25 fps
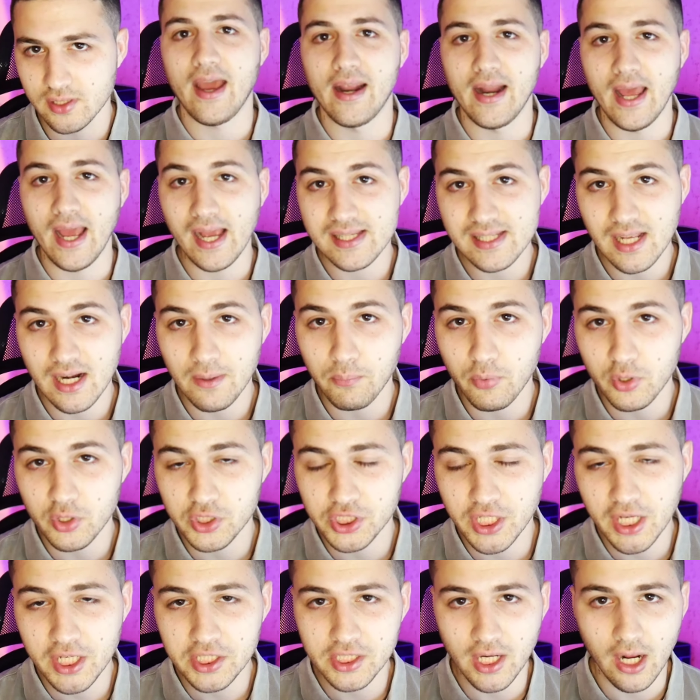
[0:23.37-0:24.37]
And as an
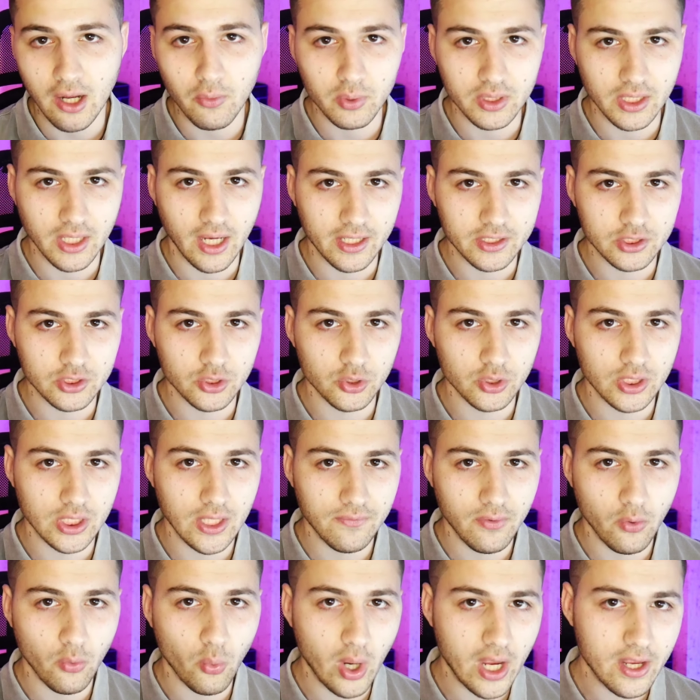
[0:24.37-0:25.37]
appreciation, I would like to
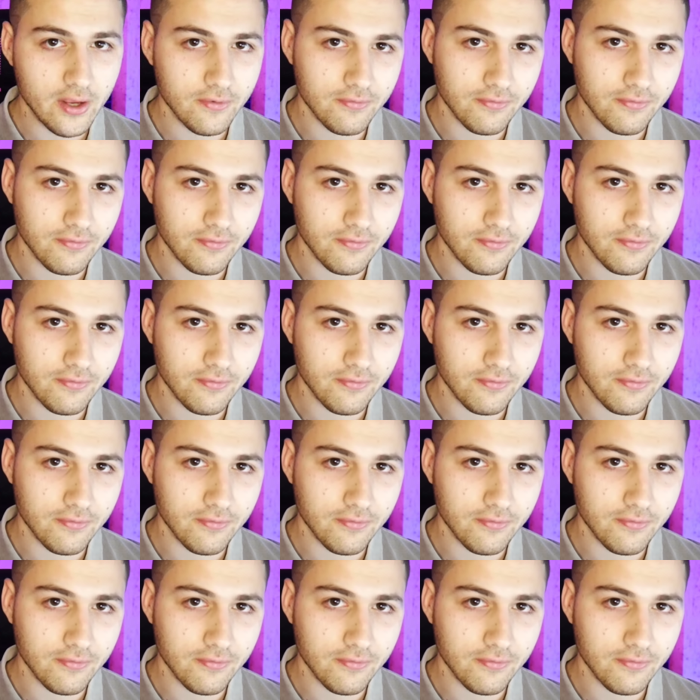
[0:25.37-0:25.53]
give away